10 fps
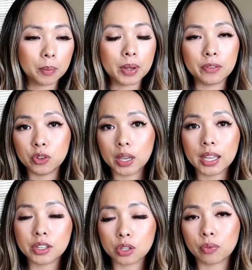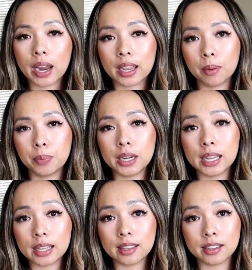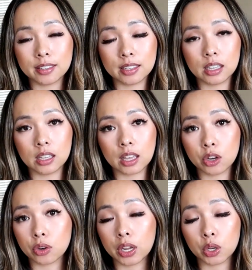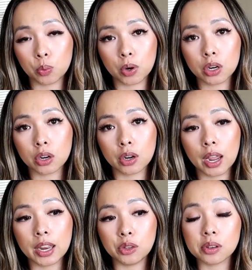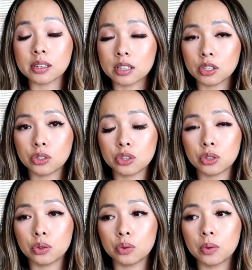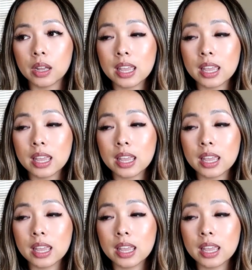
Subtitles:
But if you get into the right company and they see that you're a good worker and you continue to